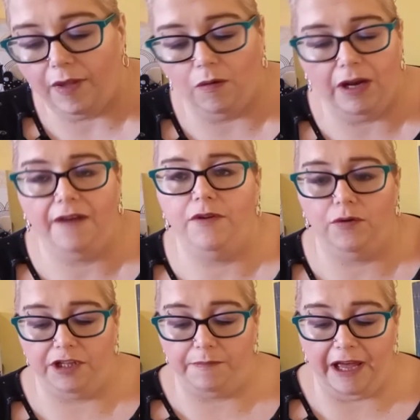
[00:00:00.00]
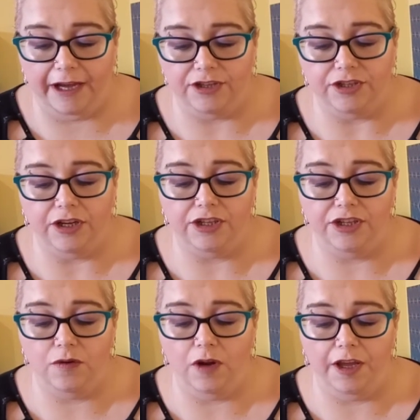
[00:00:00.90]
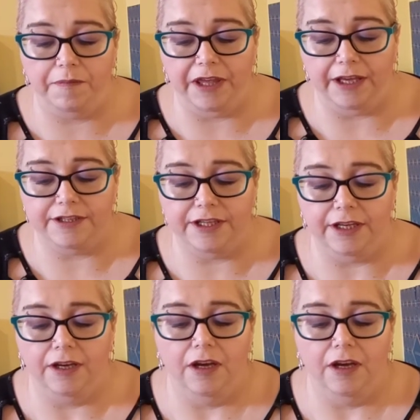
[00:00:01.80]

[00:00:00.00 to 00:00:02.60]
And have a look at the packaging. I do like Pixie.